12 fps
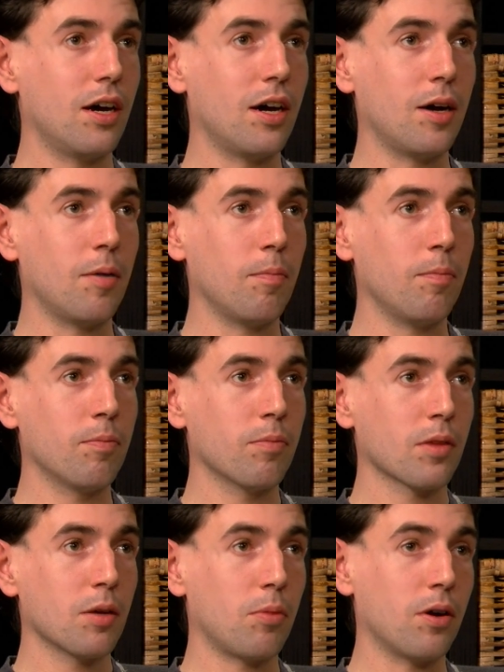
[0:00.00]

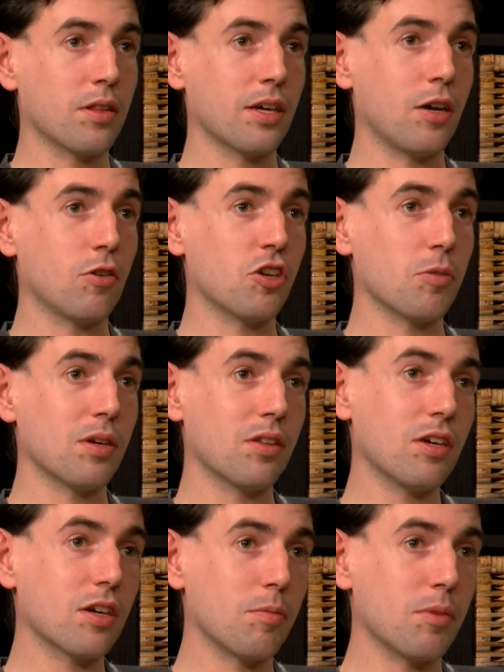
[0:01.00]
Part of the
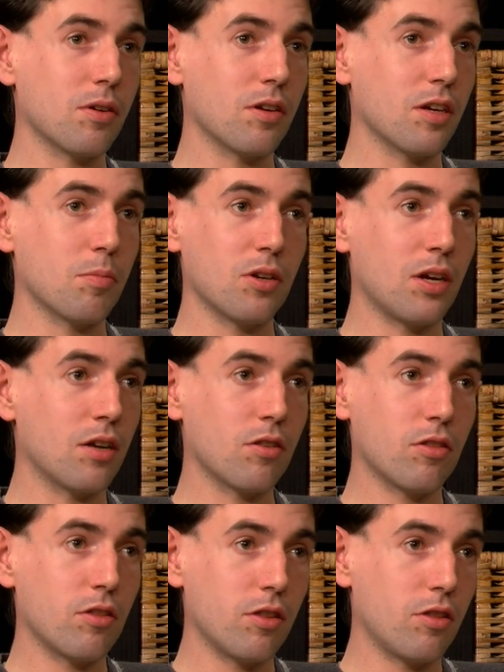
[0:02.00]
LGBT community, but not
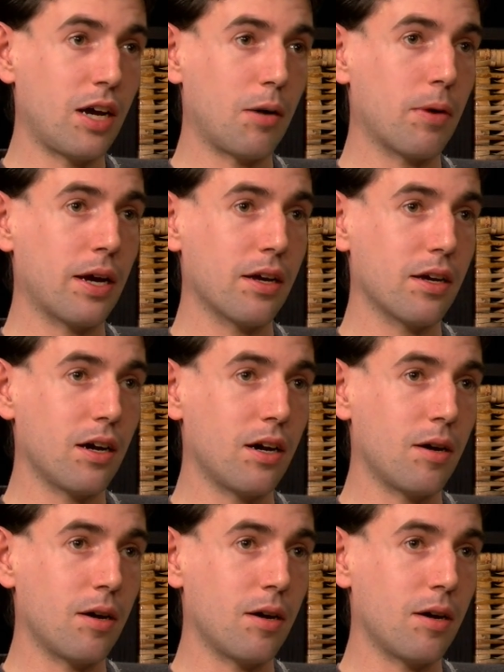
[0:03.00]
that way.